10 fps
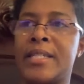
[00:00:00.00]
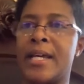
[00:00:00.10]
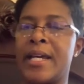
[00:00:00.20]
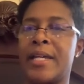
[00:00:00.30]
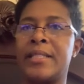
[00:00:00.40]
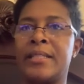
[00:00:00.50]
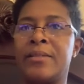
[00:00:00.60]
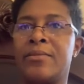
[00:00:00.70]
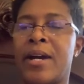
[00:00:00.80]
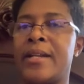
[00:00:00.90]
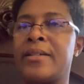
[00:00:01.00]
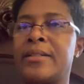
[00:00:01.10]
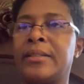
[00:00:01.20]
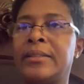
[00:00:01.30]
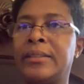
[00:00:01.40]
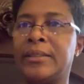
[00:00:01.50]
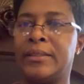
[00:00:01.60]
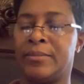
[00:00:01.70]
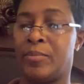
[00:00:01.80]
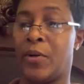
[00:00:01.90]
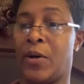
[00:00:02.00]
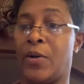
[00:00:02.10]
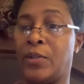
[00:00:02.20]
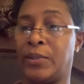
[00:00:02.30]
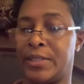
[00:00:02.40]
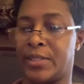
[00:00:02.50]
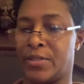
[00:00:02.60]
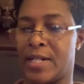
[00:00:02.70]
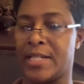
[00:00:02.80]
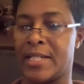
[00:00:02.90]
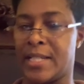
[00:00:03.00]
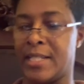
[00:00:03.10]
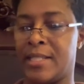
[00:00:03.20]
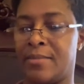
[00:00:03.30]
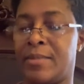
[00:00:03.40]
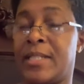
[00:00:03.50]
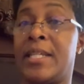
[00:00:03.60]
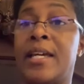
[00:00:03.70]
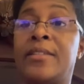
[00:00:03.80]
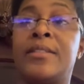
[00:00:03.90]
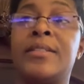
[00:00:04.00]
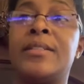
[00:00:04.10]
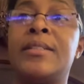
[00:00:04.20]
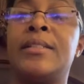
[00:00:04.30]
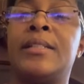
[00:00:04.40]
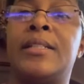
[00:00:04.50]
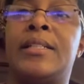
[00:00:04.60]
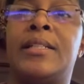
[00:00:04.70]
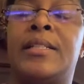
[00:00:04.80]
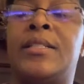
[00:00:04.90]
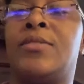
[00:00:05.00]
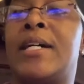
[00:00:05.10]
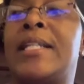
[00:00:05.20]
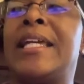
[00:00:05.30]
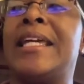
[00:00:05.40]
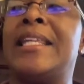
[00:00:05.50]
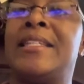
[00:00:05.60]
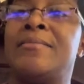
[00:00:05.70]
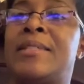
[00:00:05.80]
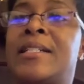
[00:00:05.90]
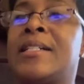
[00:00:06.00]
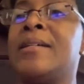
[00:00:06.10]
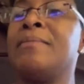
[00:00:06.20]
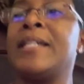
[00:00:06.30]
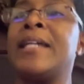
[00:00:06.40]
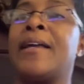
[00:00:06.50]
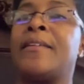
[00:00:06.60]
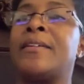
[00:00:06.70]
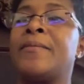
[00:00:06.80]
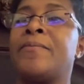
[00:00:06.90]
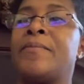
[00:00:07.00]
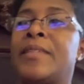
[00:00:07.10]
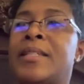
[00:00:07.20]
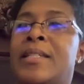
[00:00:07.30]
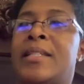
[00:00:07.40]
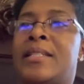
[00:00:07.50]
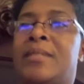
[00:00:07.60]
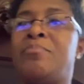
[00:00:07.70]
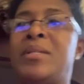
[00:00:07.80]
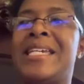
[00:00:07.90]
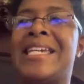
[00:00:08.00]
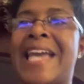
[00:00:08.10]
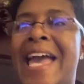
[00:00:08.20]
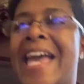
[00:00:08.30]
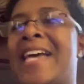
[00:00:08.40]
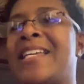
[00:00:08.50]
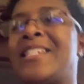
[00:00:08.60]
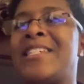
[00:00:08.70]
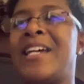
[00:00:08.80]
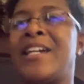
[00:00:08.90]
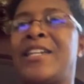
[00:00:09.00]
that the writer, Paul, is trying to get them together, trying to get them to come together to be as a